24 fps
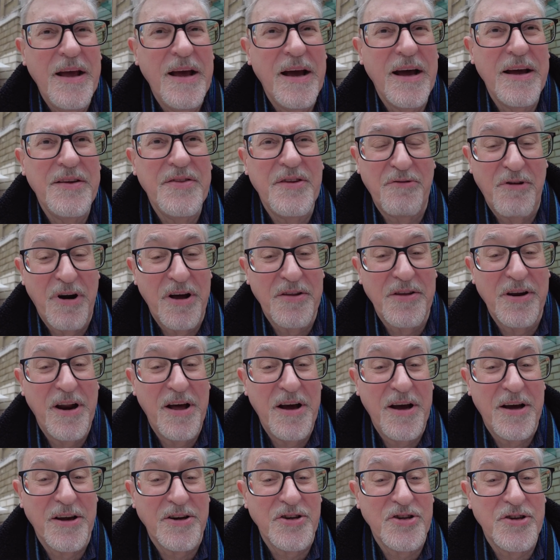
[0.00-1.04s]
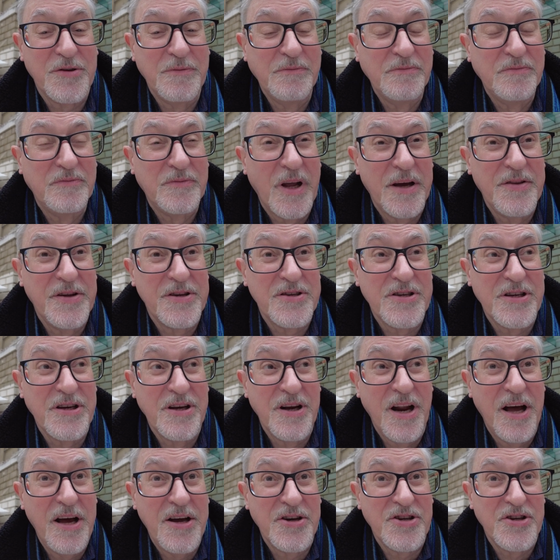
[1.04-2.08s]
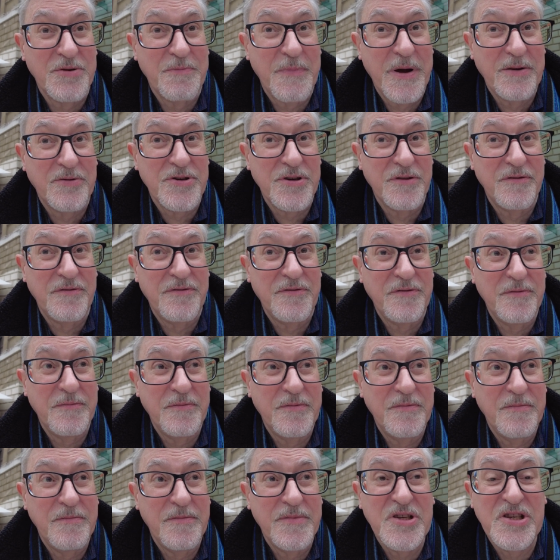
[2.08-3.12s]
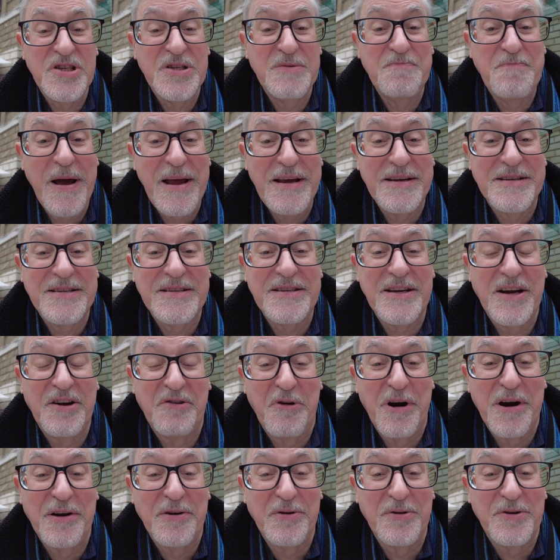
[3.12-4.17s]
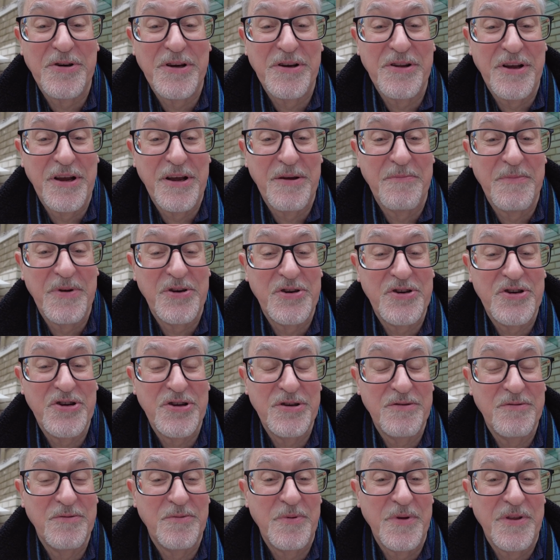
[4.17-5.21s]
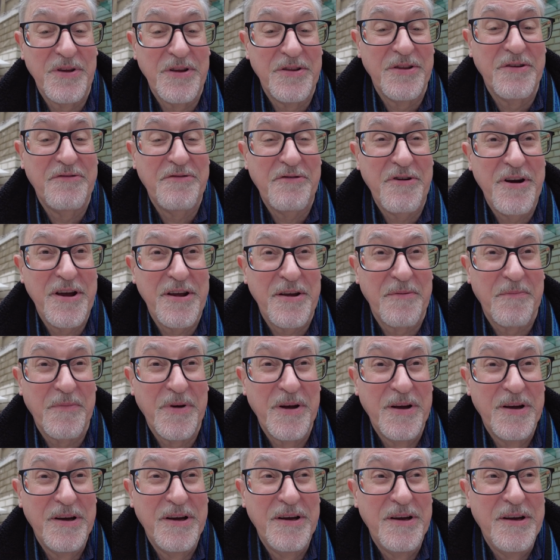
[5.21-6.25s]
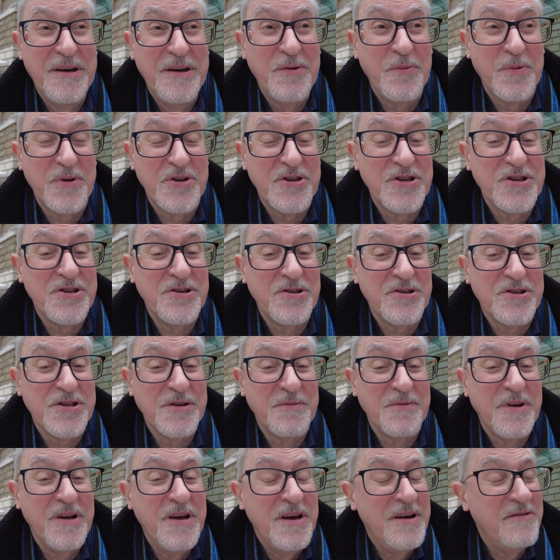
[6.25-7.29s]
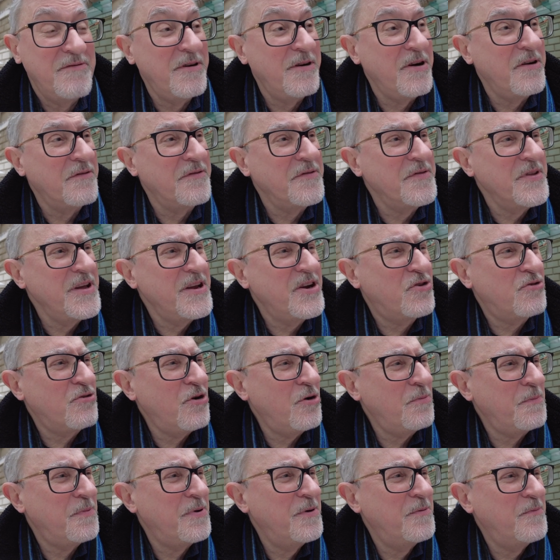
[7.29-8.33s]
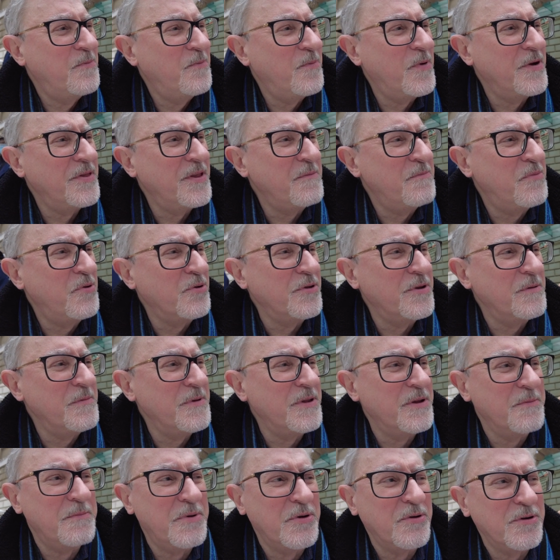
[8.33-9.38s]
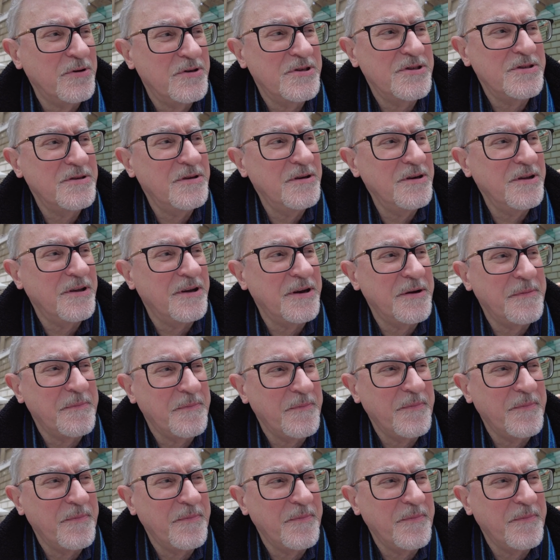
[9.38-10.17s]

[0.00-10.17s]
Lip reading: And they're rather large, and there's large amounts of space around the image within the frame, which is not something very often they crop when they put them in the books, don't they?